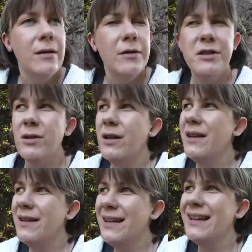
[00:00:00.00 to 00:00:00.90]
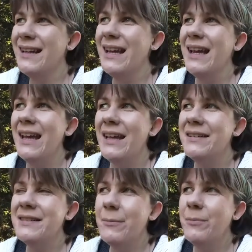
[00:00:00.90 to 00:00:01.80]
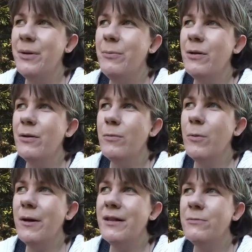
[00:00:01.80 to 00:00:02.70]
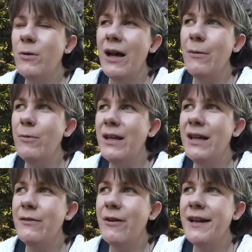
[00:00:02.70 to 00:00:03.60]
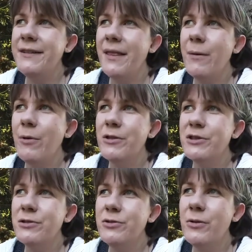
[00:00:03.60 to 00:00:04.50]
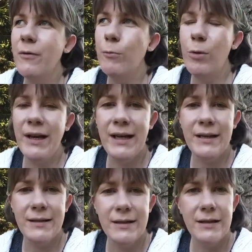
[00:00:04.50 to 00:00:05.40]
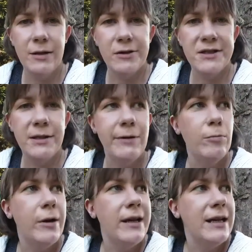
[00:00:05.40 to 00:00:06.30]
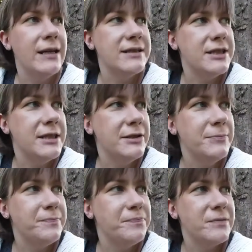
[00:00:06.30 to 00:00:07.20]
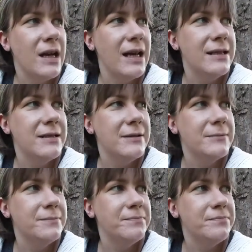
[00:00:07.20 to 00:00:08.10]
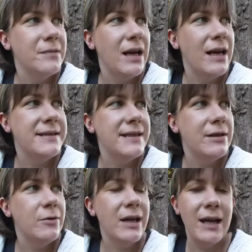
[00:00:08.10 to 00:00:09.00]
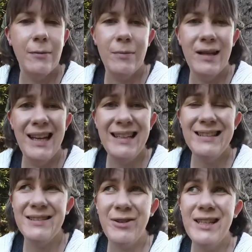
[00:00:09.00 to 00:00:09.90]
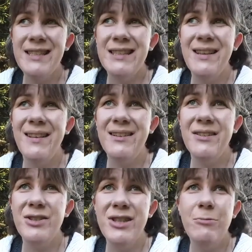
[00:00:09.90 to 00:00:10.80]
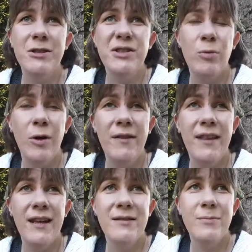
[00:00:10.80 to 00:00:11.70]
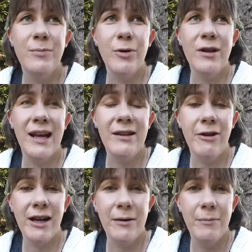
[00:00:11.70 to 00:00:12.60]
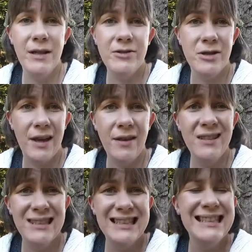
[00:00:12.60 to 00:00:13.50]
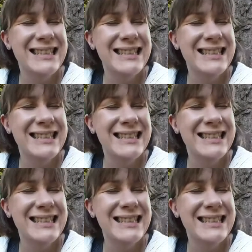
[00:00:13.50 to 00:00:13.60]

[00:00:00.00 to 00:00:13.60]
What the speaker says: also some people wondered why we invited them also to a wedding, a civil wedding last year. And I said, okay, let's face it, she was the one that brought Henrik and me together.